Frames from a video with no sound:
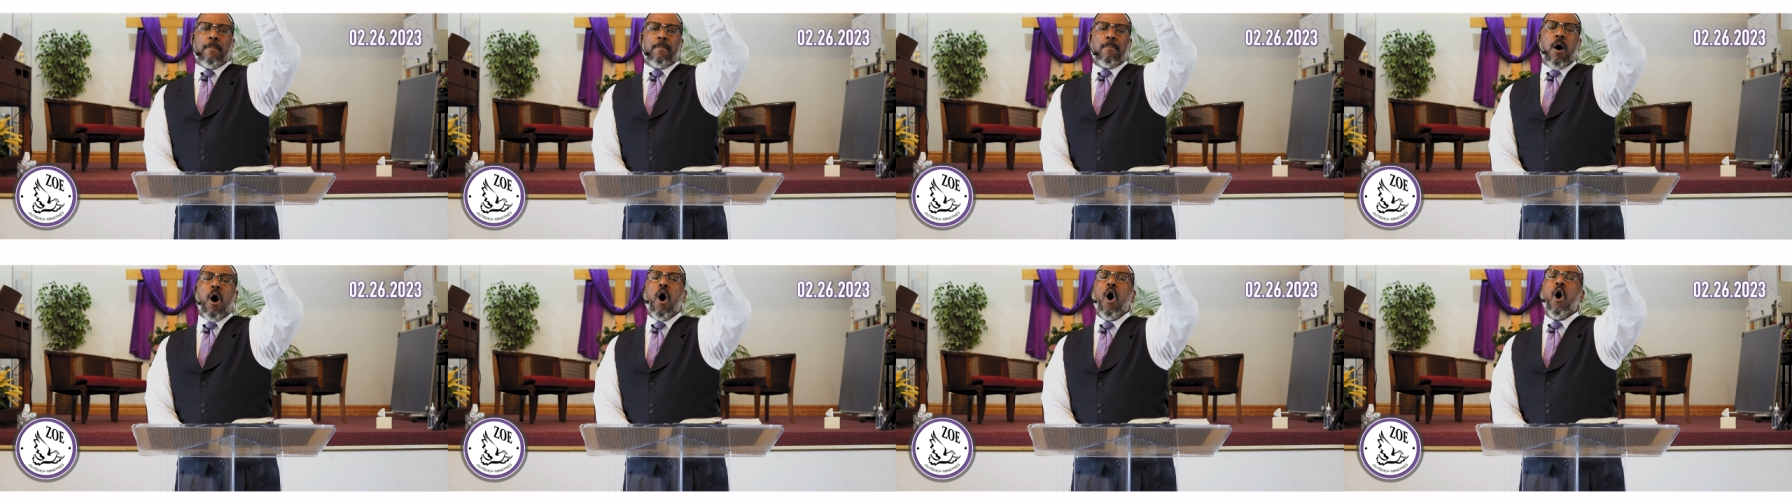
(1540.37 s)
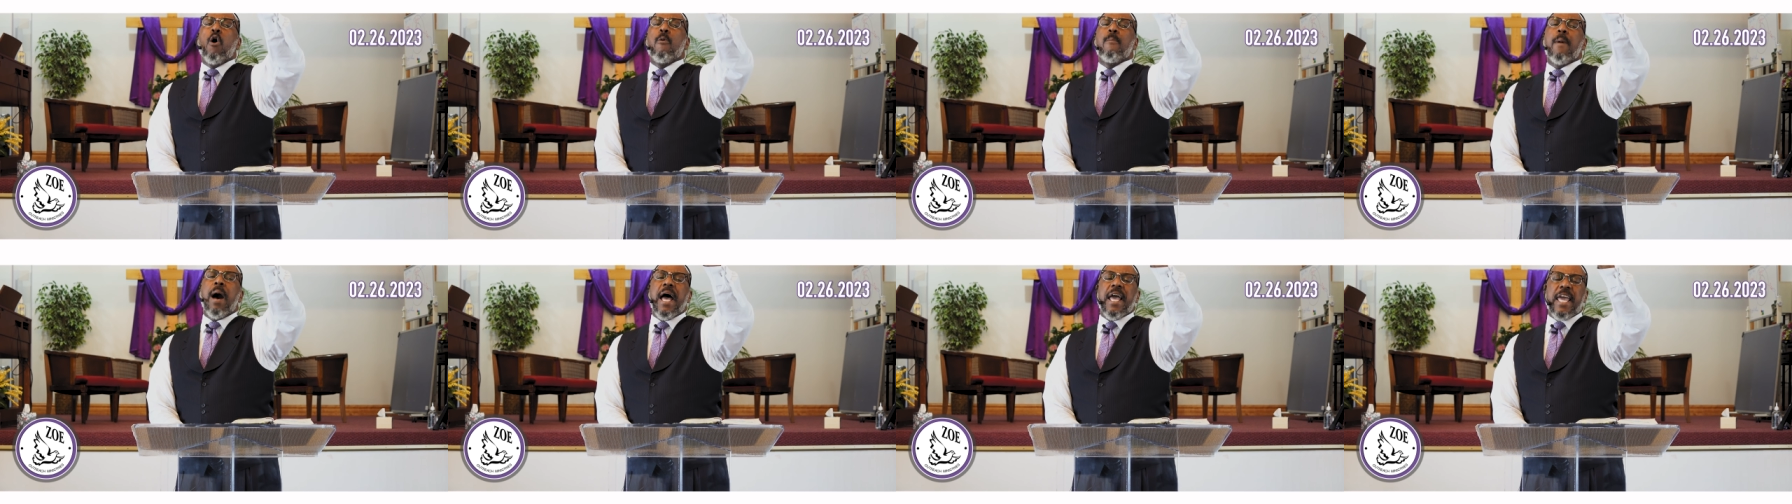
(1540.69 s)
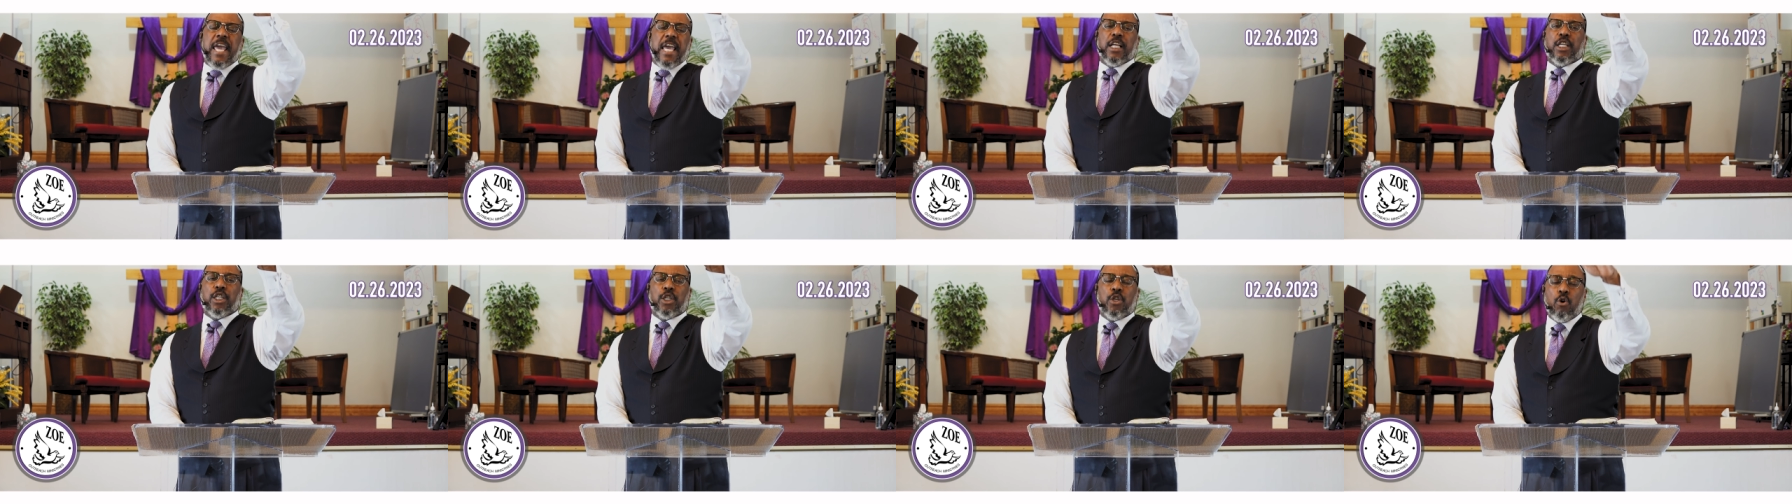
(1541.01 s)
on
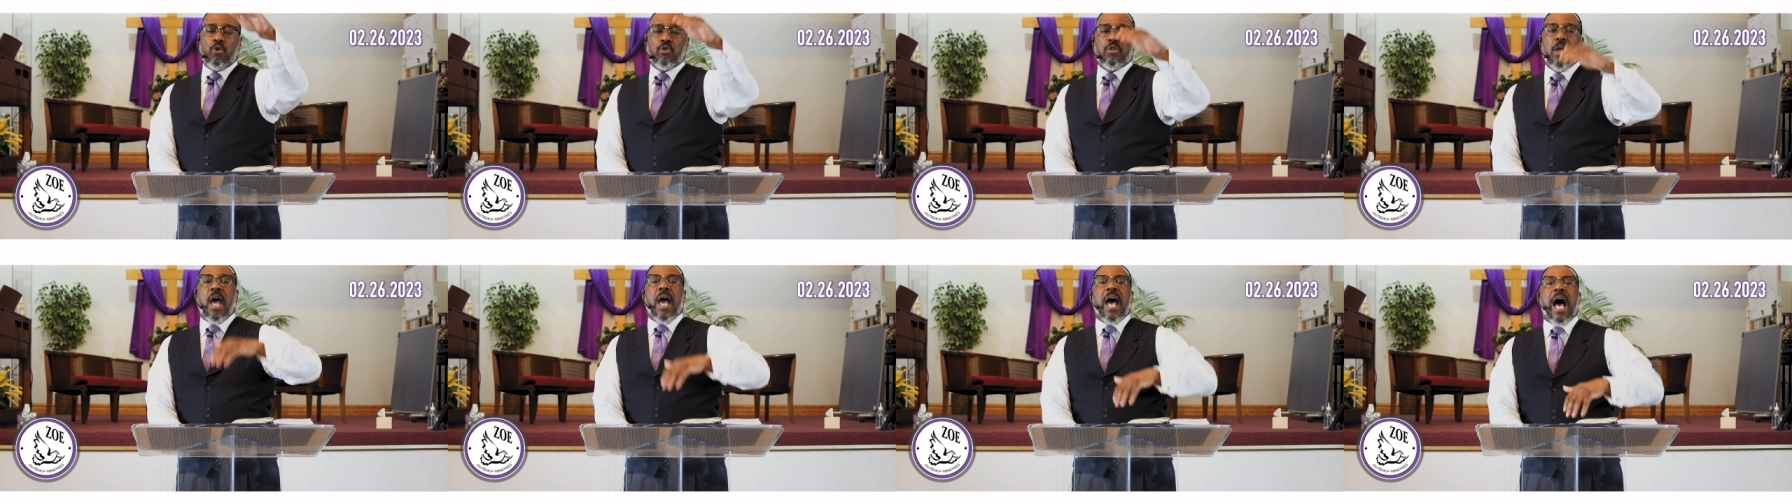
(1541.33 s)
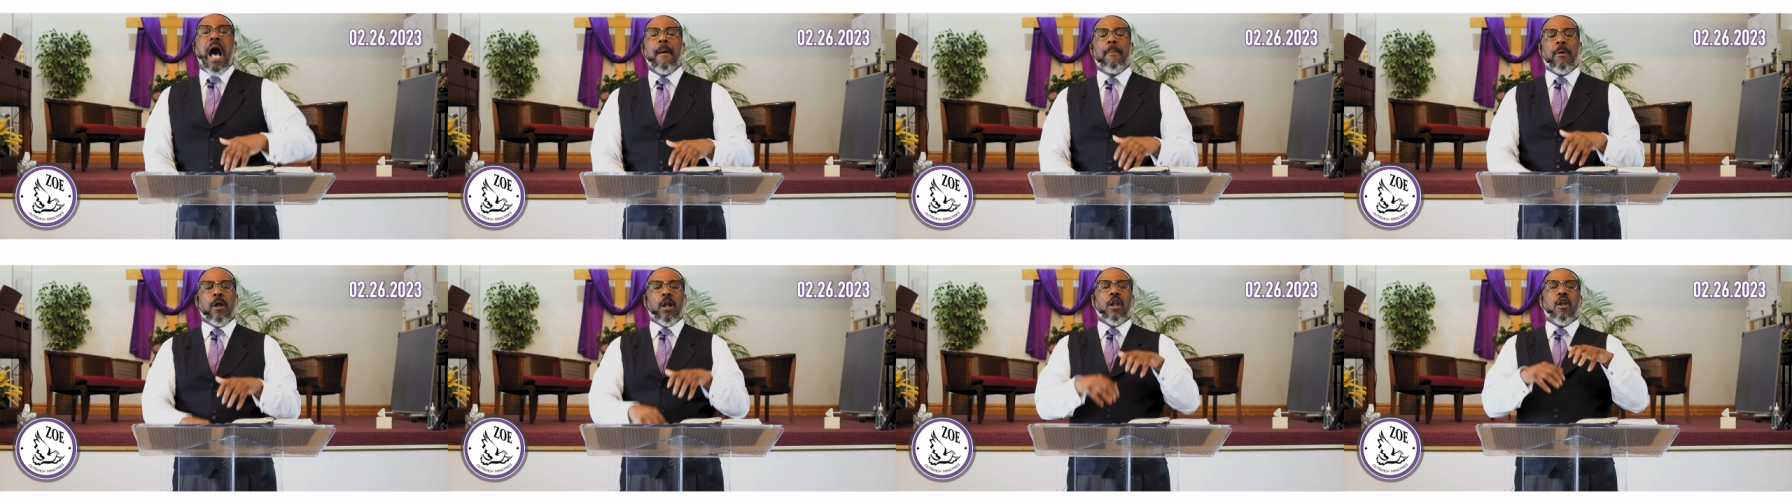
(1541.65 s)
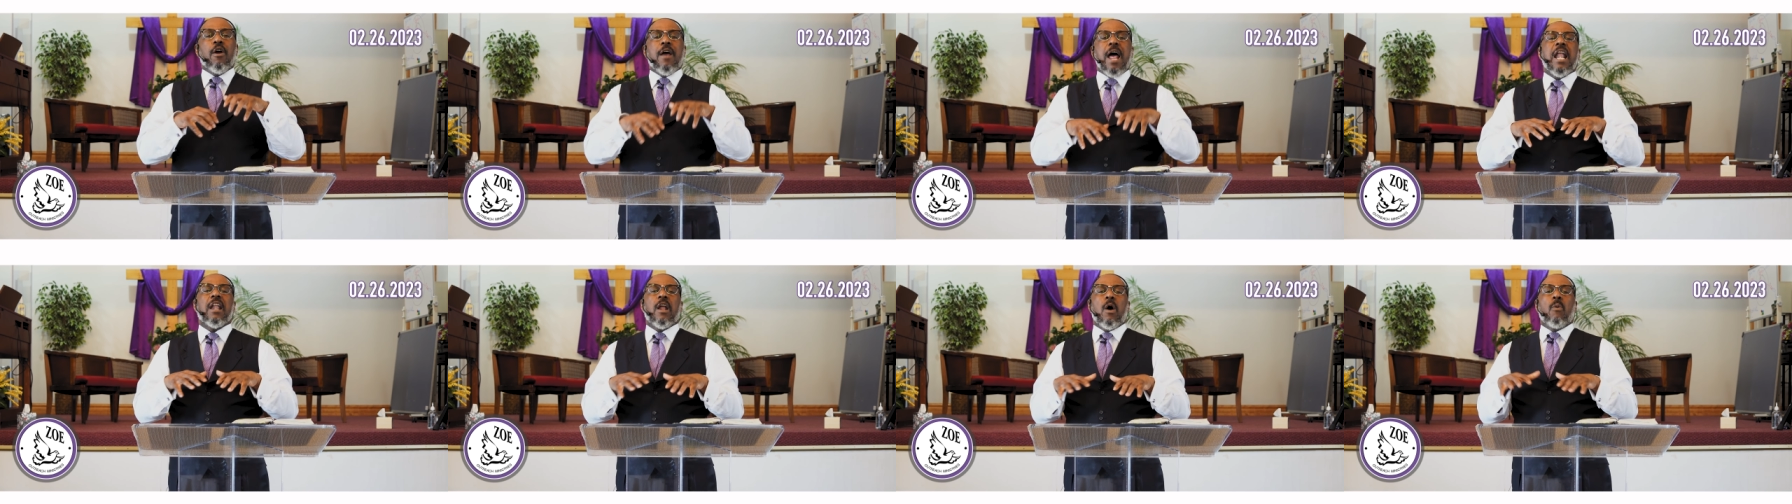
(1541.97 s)
my issues. I'm going to
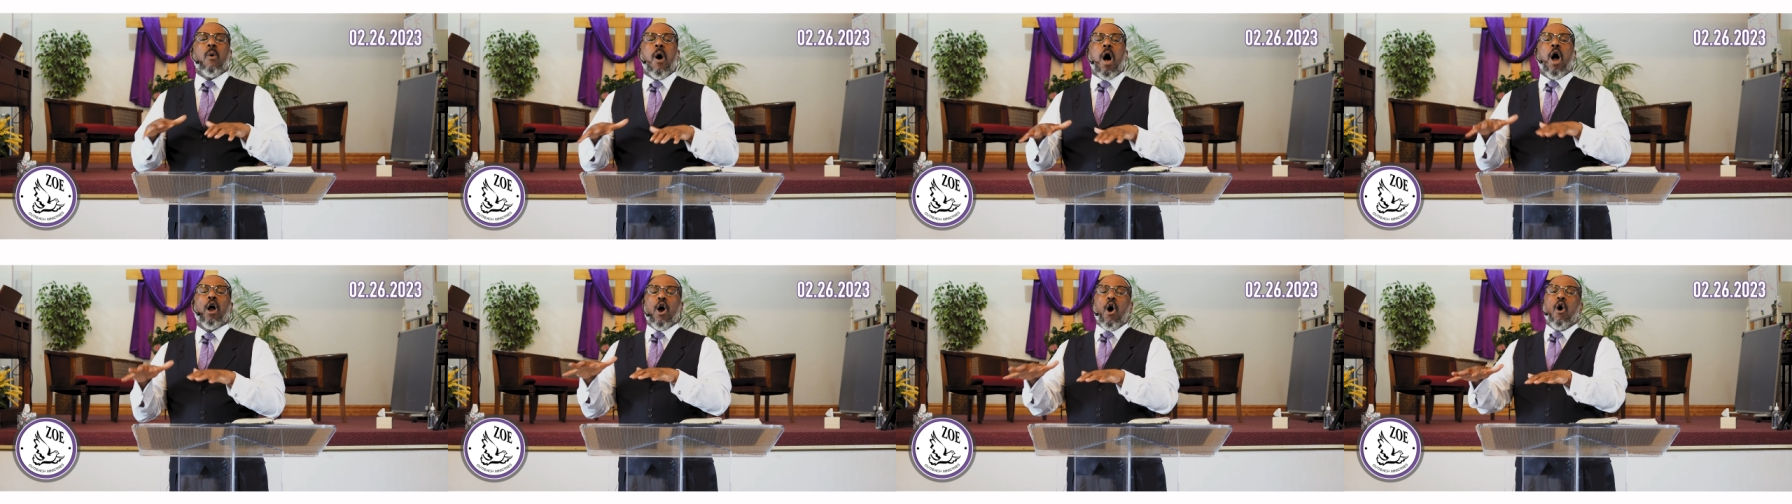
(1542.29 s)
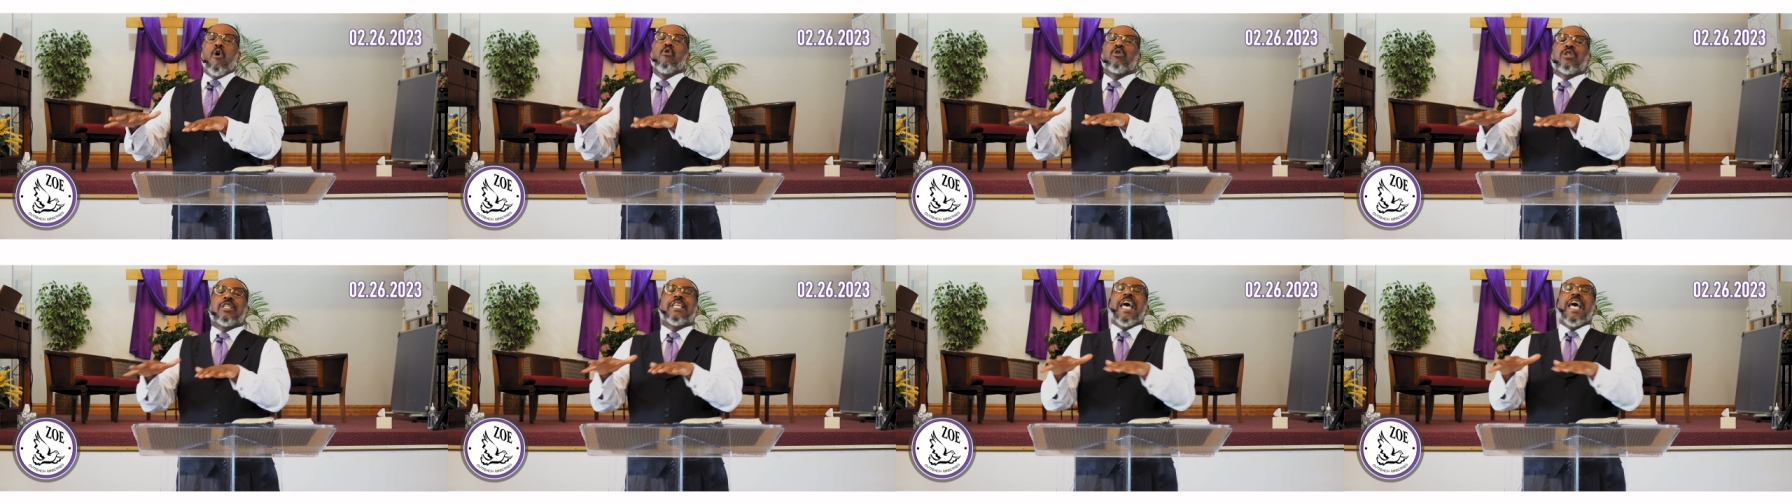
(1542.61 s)
learn how to walk on